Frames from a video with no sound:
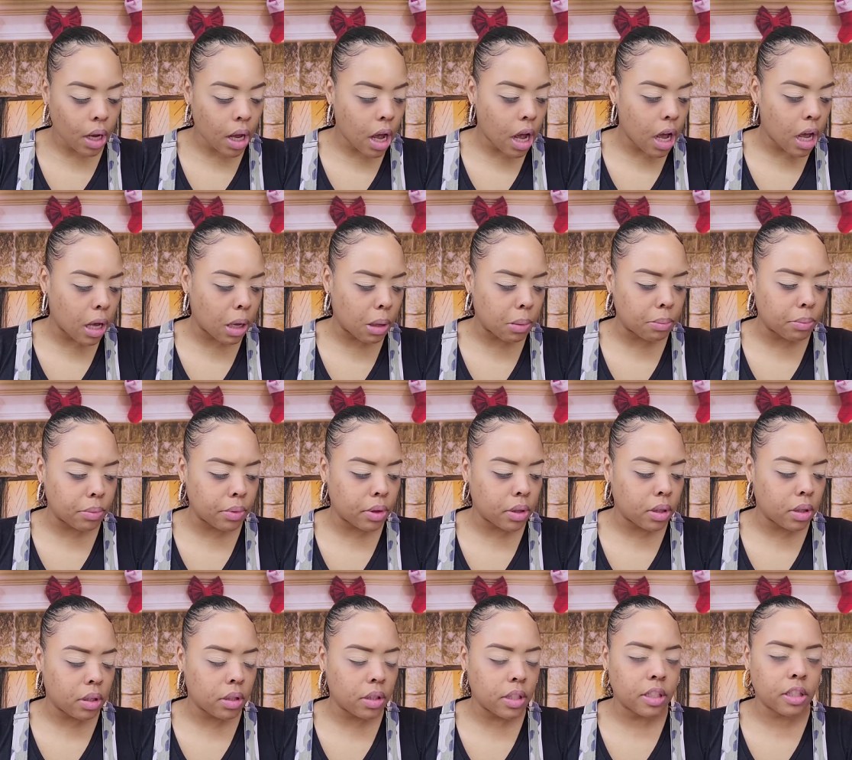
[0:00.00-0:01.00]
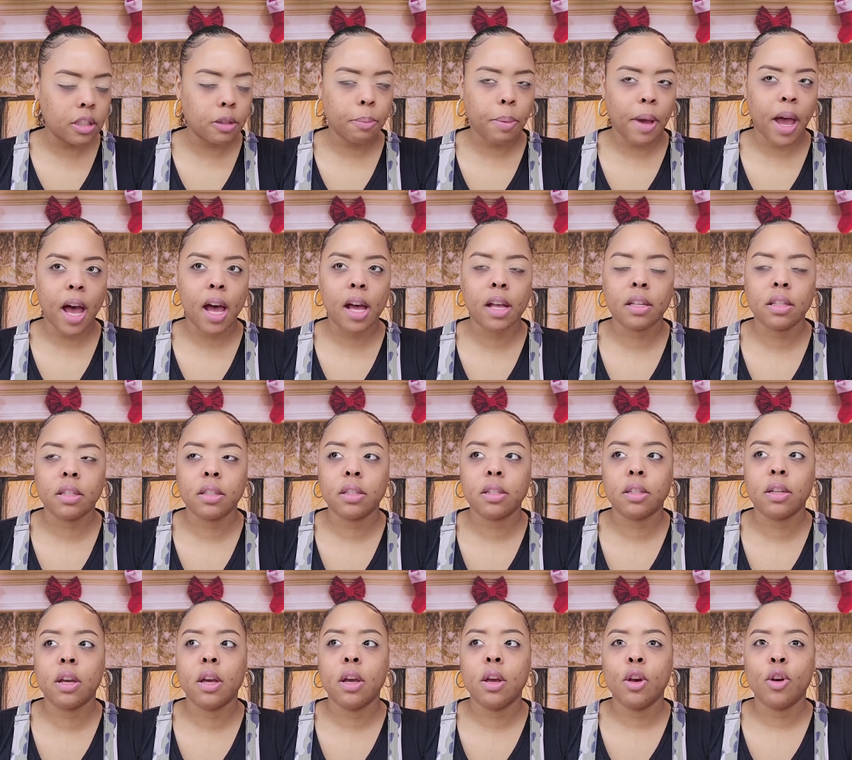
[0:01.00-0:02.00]
Um, this past
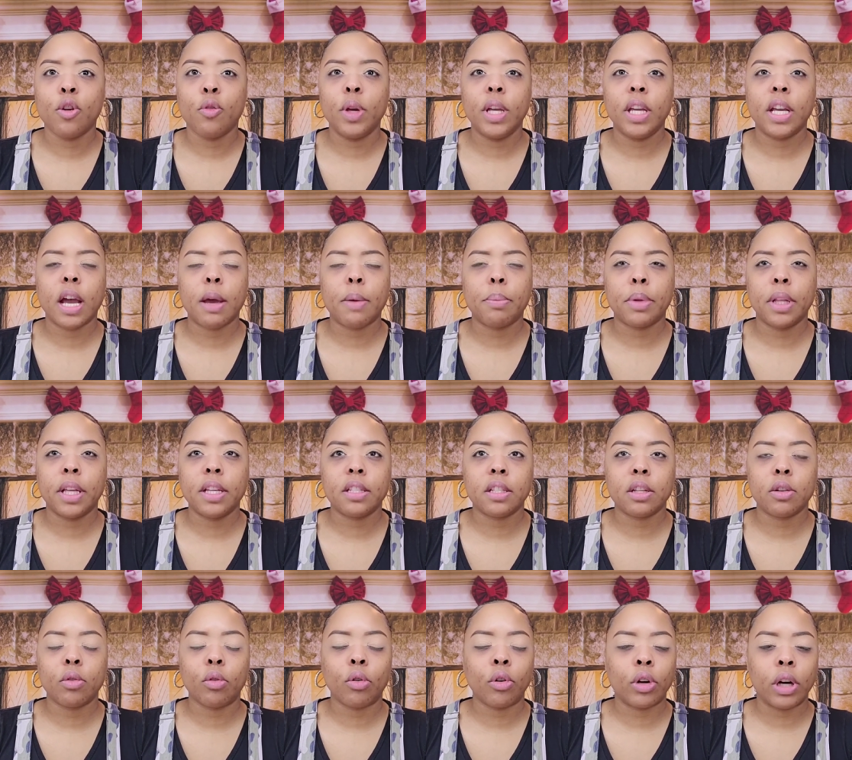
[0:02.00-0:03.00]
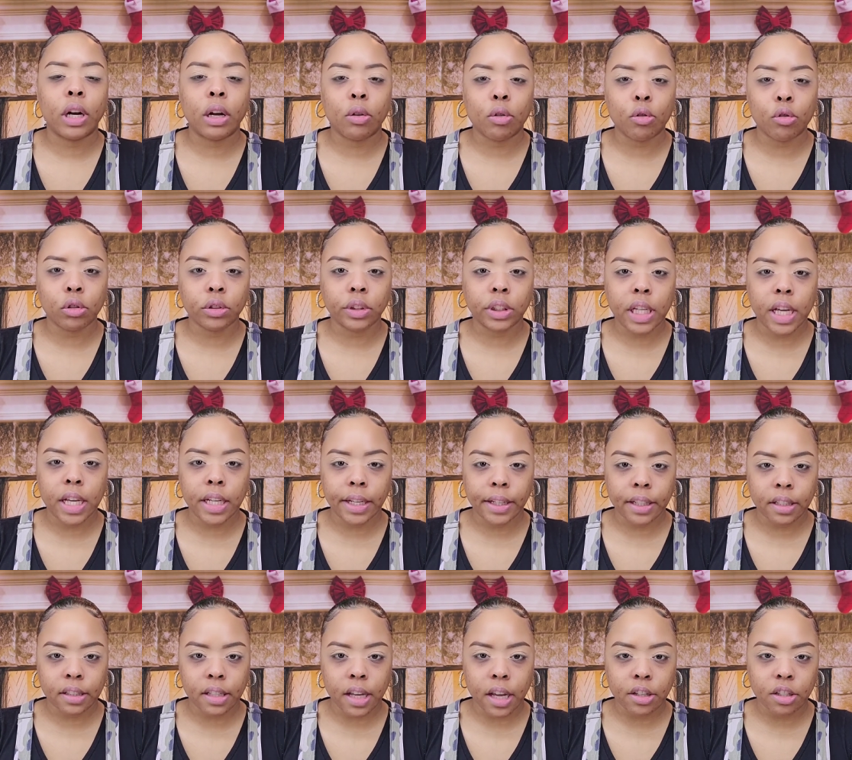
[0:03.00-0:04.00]
week I placed an order at Ulta and I
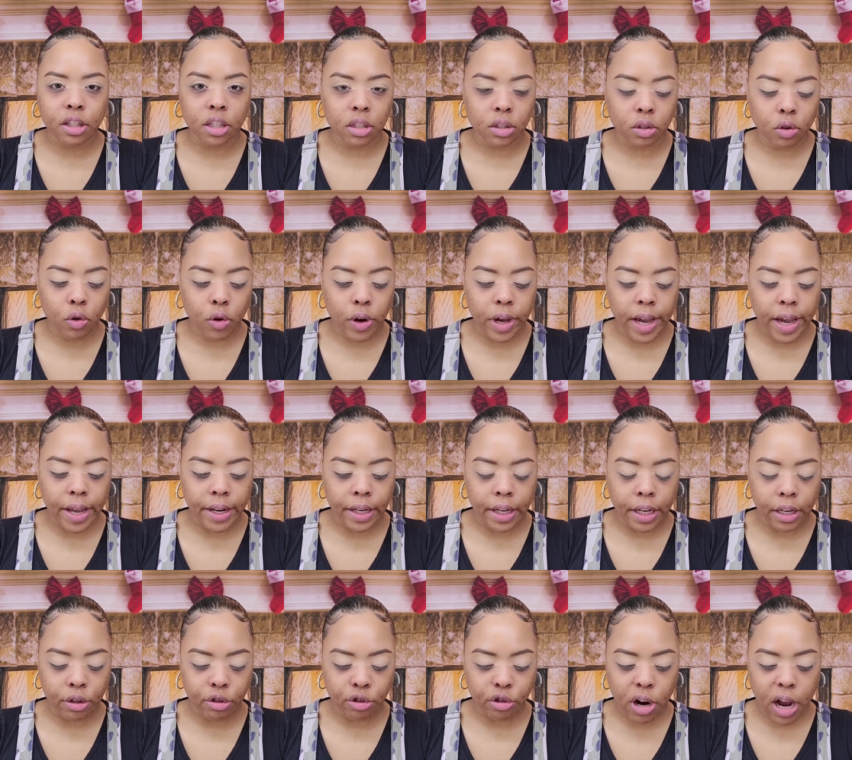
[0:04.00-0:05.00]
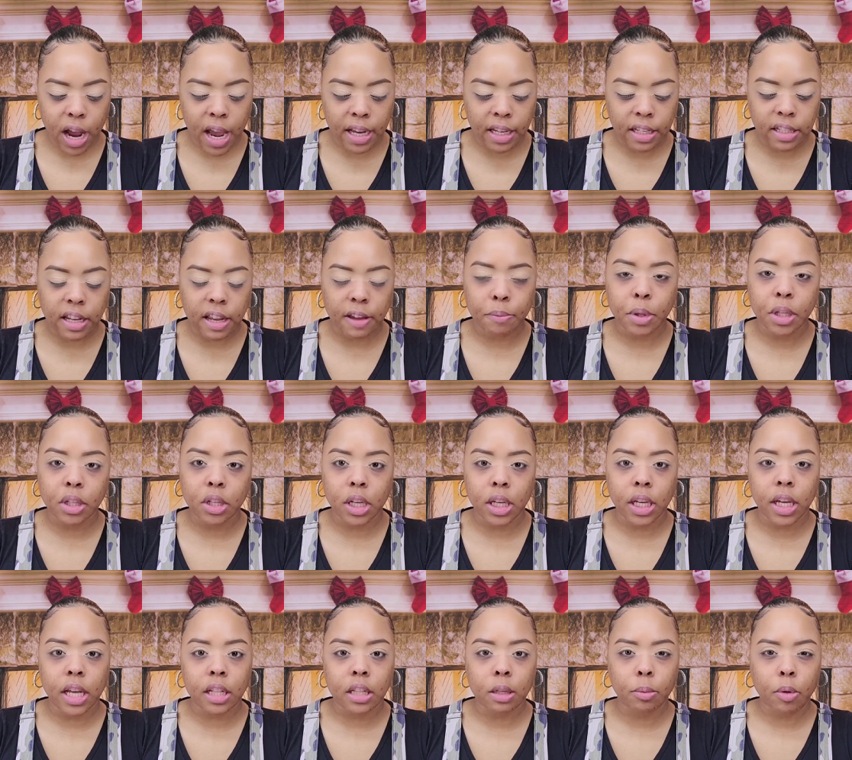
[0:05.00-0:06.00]
decided to just go ahead and try because I've been
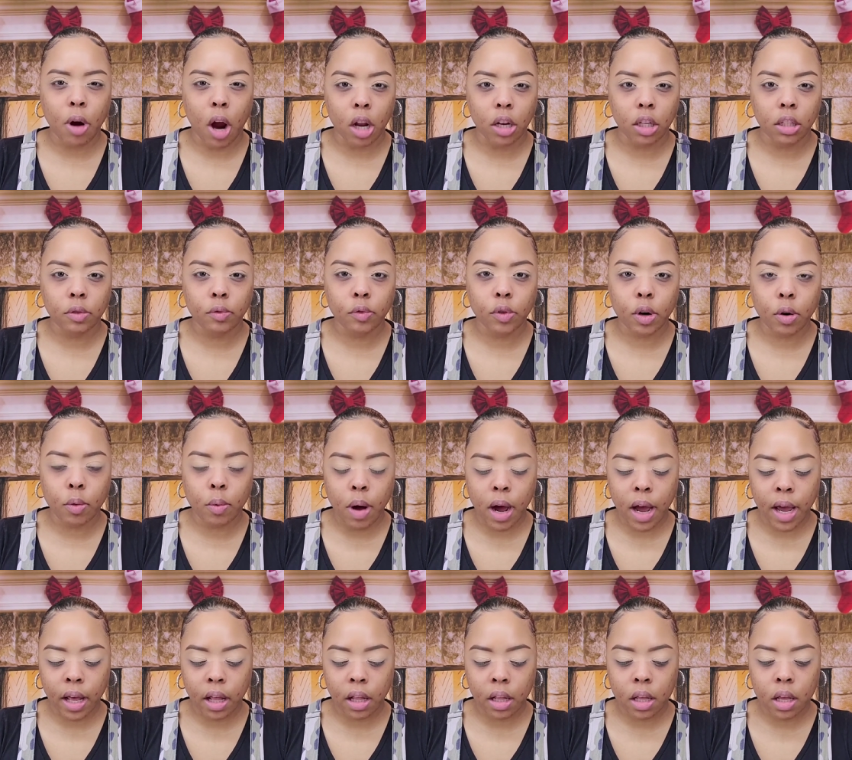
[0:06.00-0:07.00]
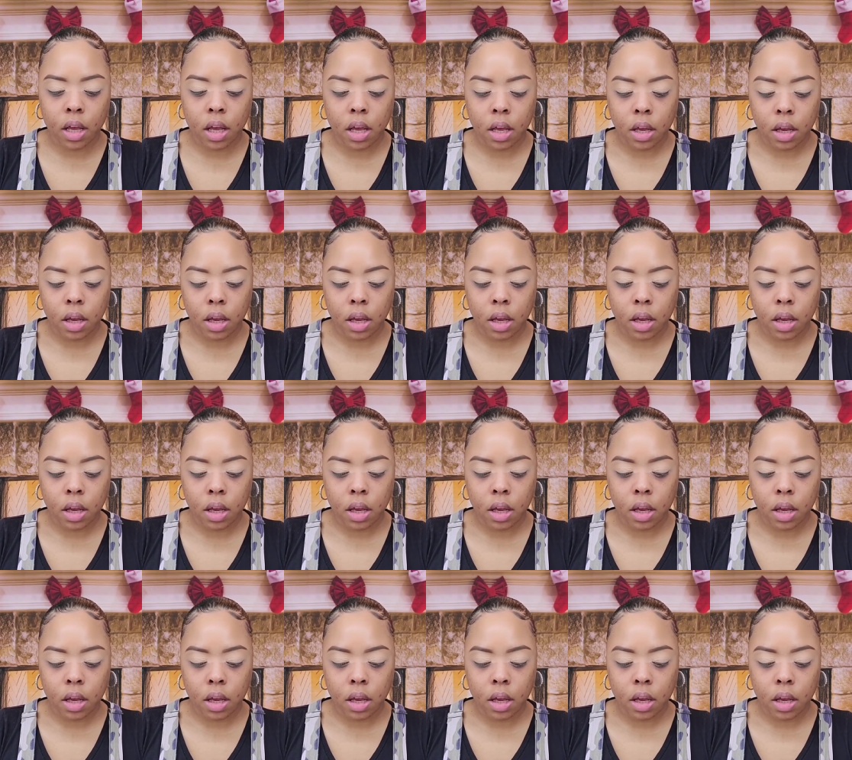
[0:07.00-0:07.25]
looking at the products for a while.